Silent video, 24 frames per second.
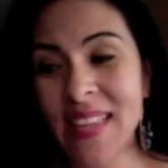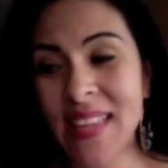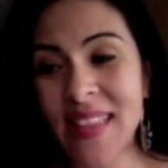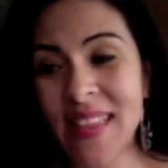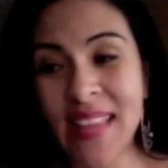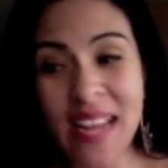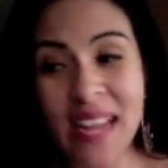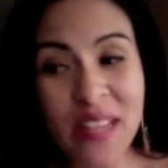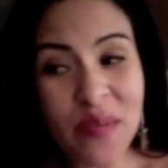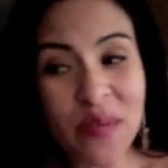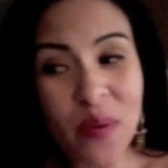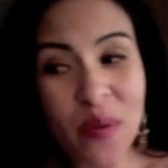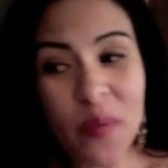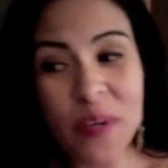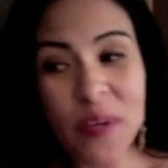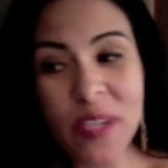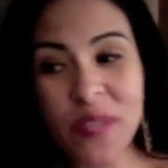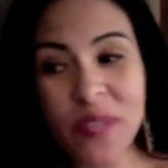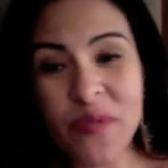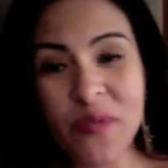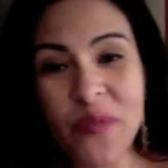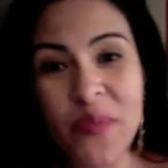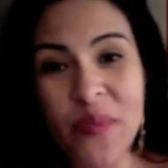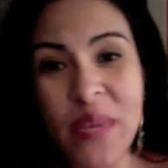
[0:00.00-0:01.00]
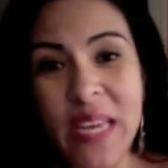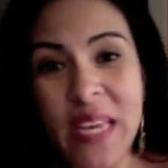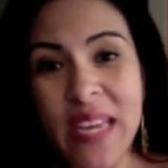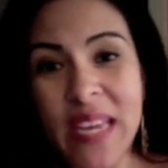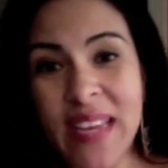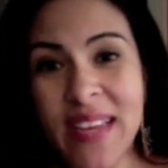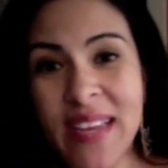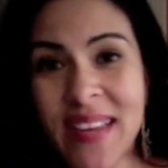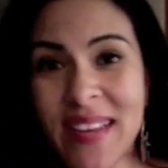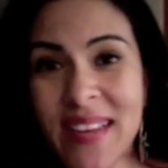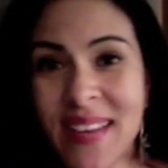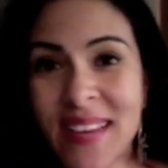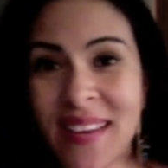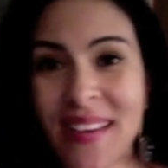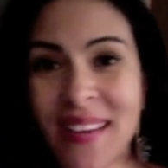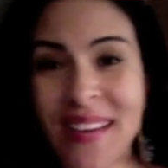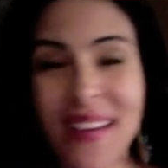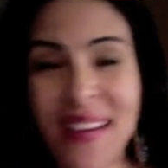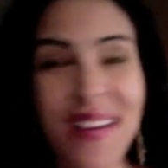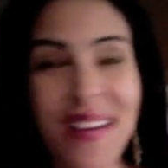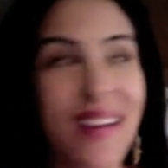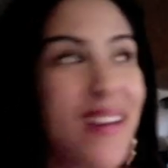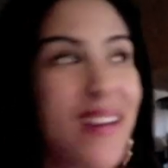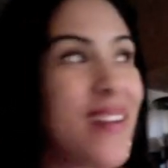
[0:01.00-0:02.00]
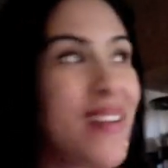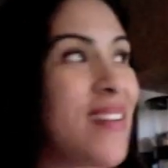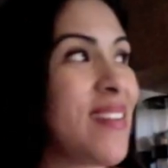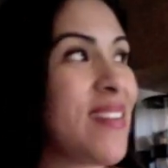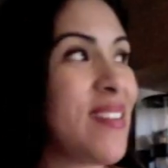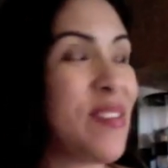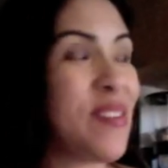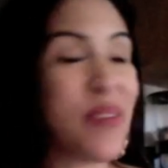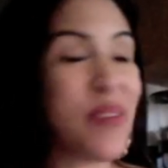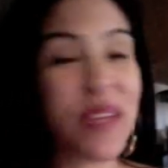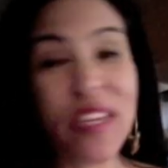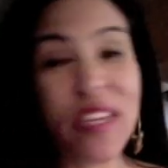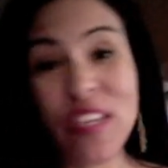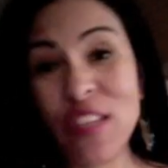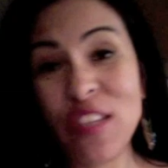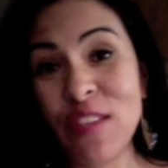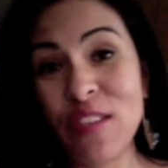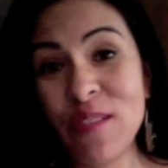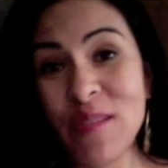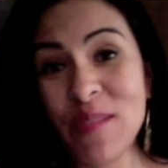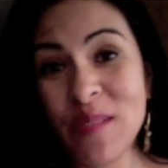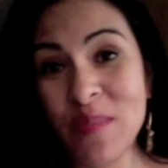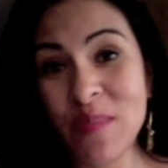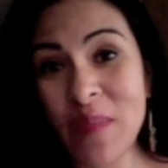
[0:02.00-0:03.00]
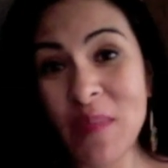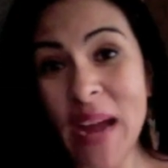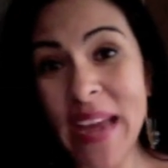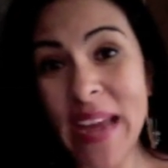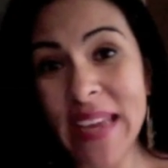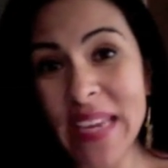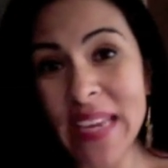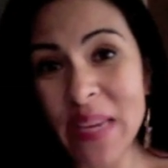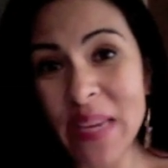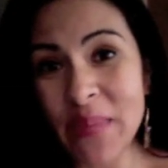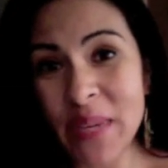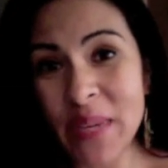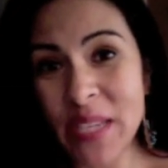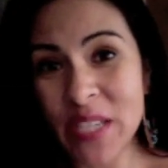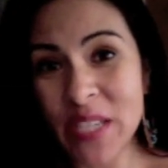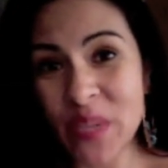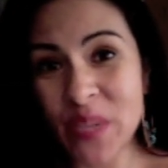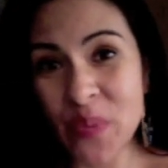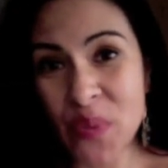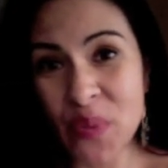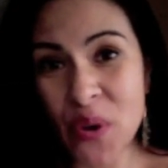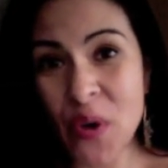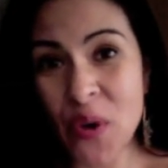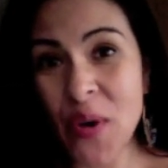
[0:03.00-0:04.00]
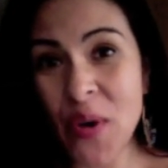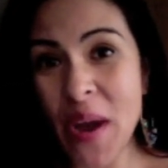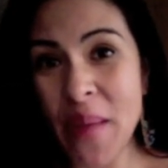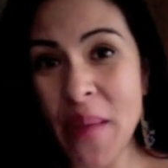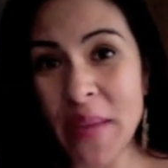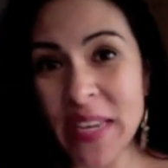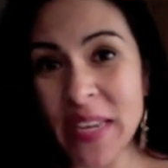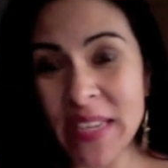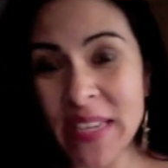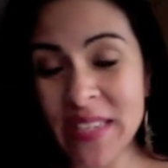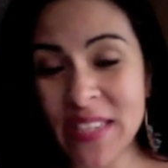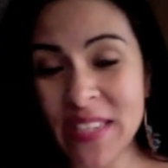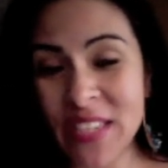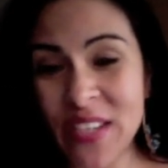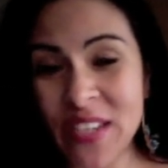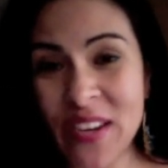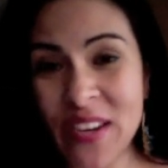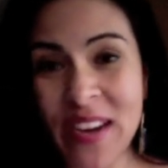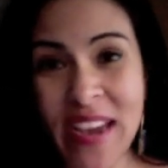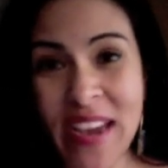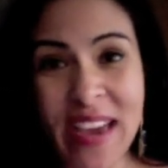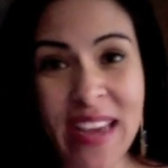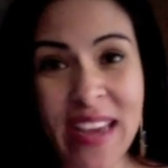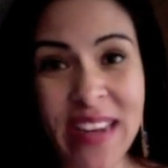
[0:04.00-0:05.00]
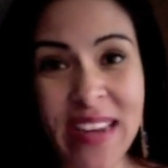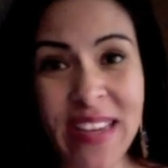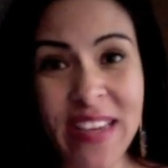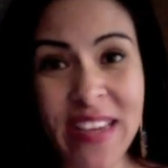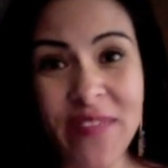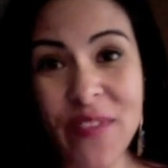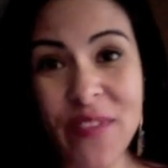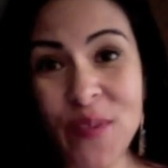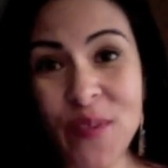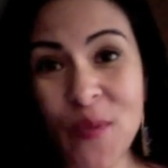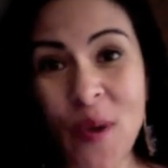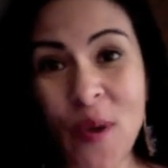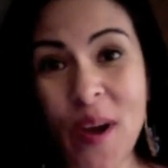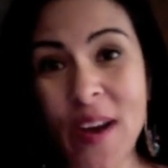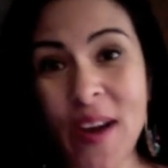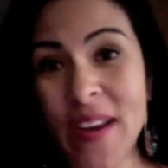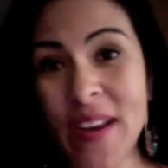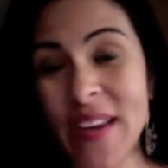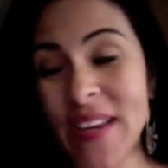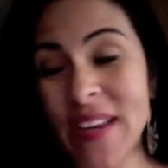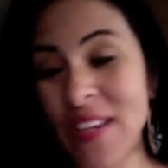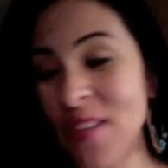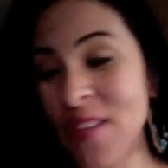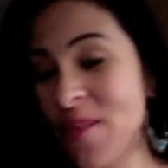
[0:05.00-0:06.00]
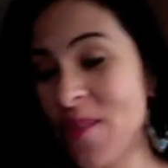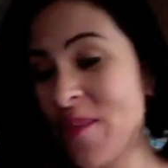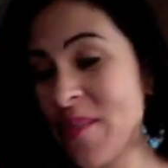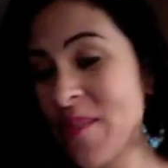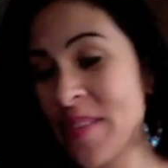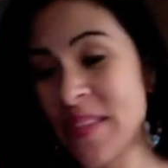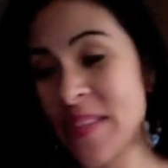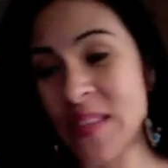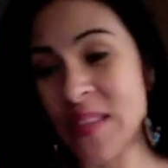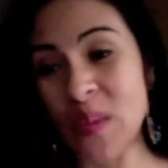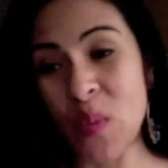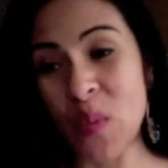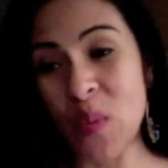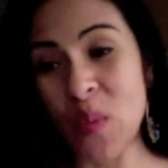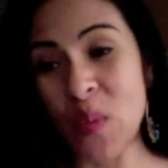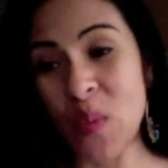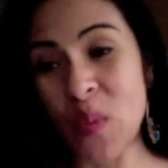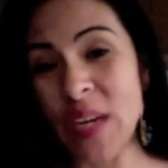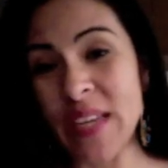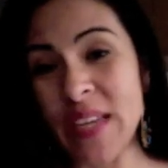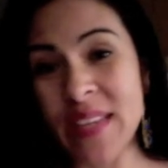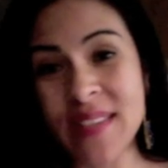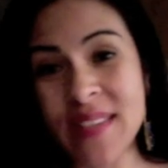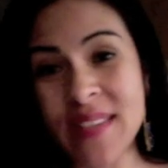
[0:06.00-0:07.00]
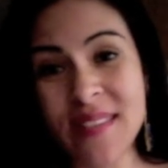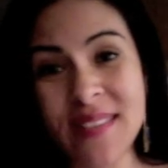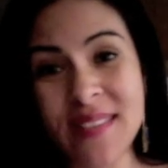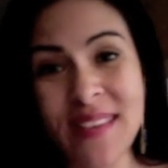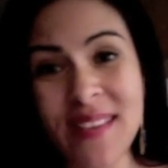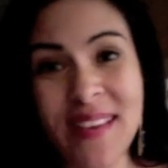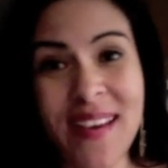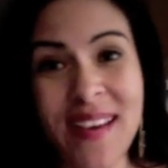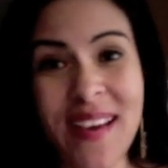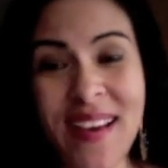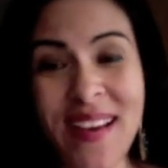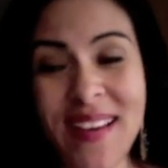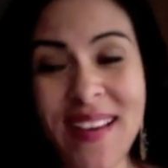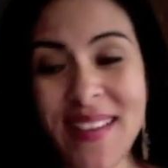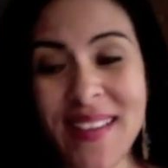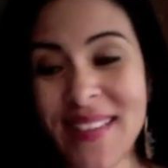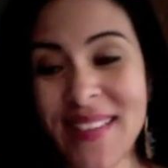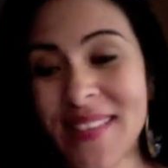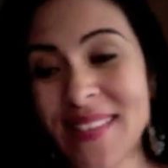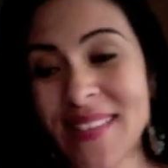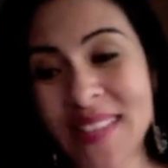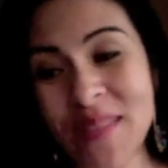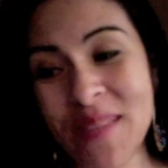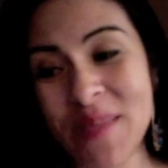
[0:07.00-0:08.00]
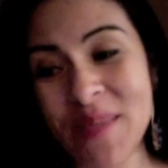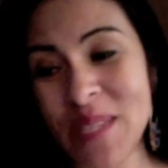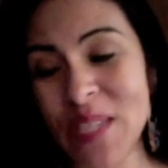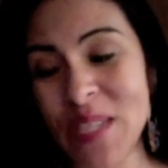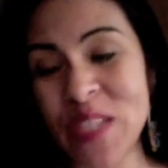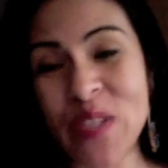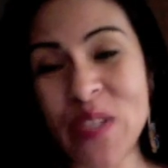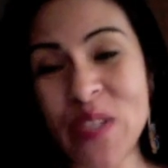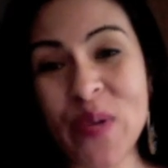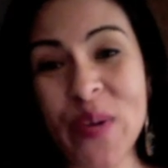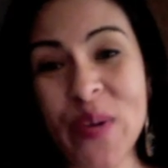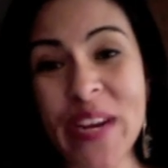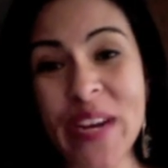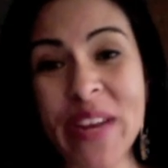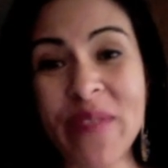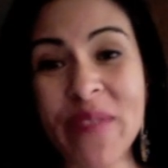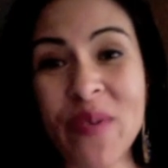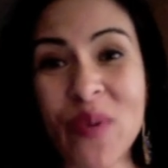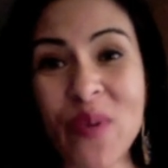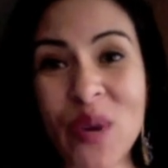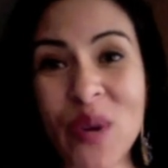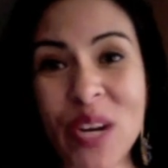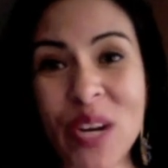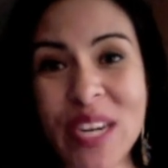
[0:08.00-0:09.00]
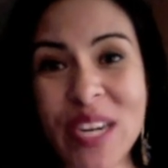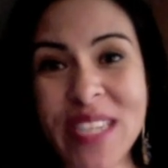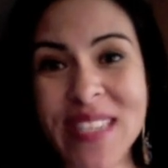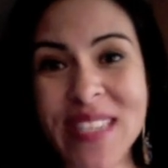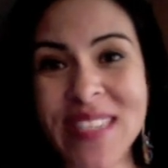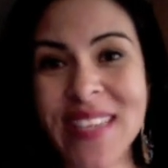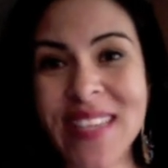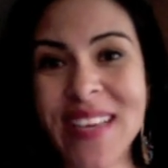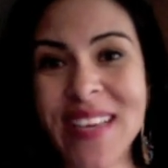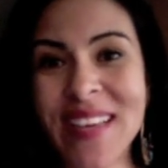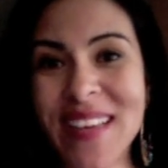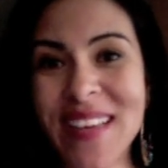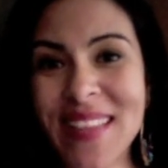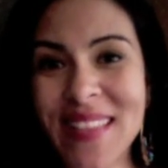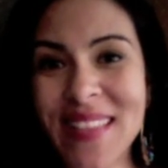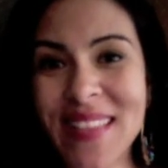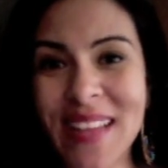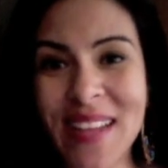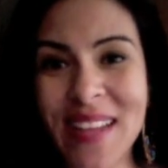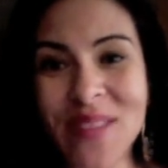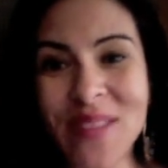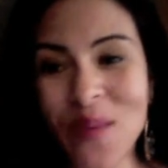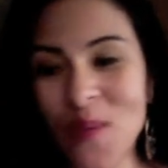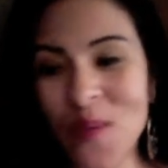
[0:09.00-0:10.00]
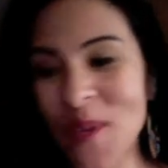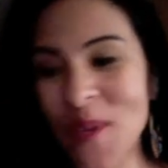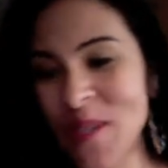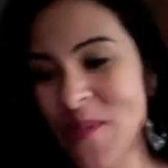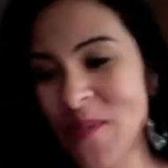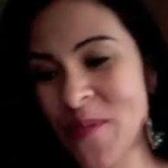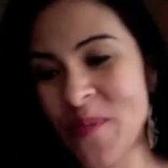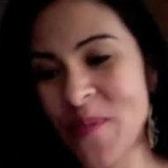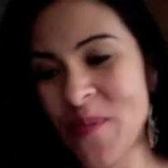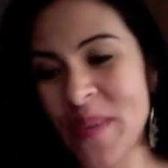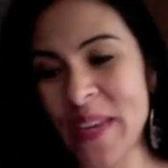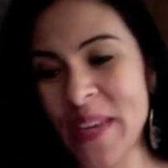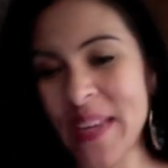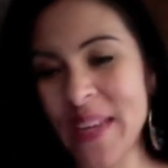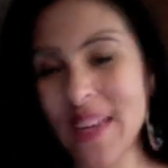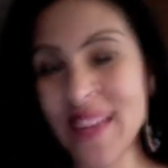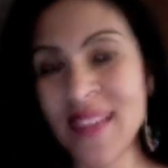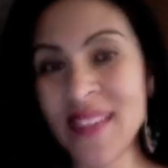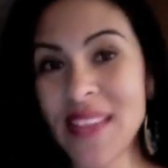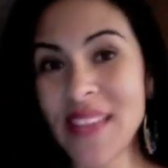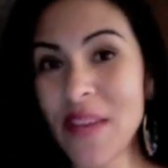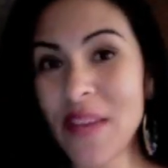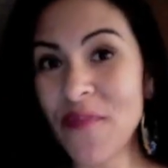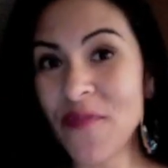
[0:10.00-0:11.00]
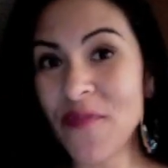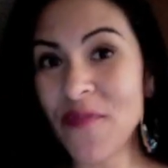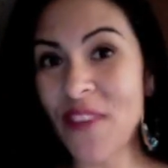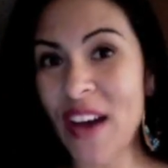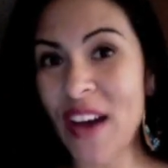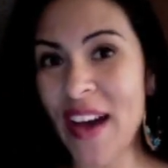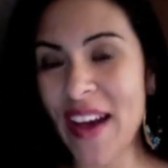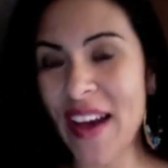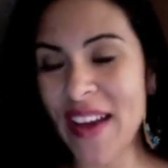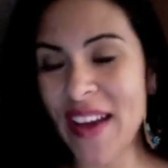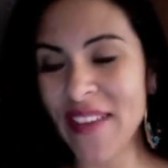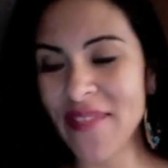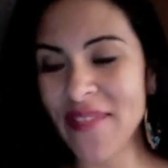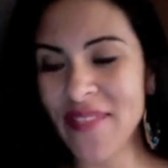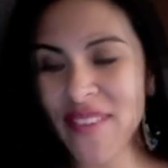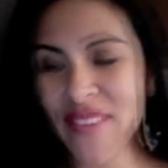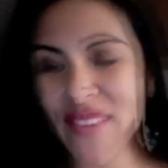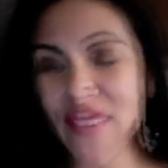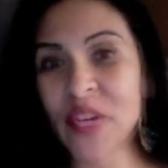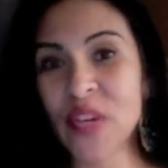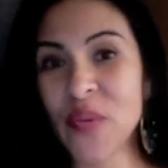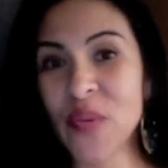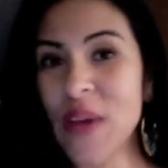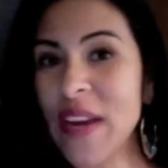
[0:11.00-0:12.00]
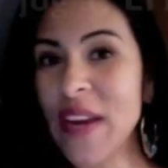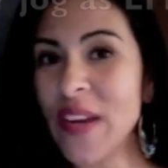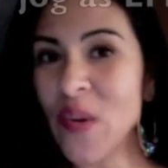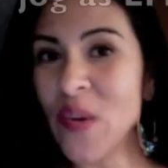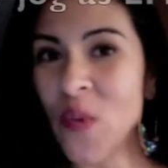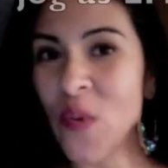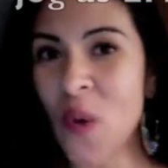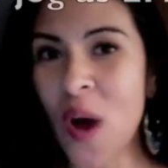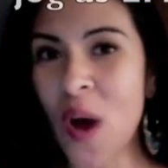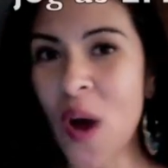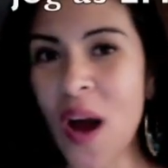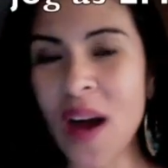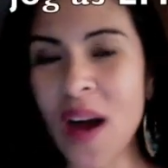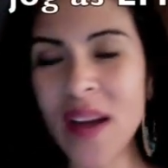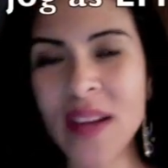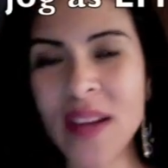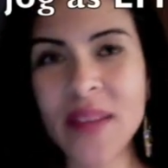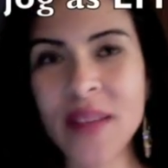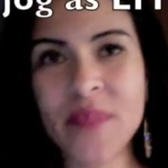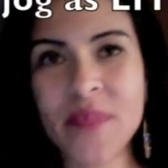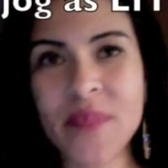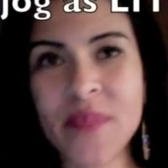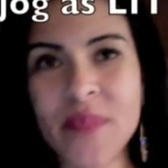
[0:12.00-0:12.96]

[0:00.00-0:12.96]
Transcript: That's what works for me. You can use my image and program it into your head if you want and use it in the mornings. It's up to you. Whatever works, that's what works for me. Step 5, when you're ready to walk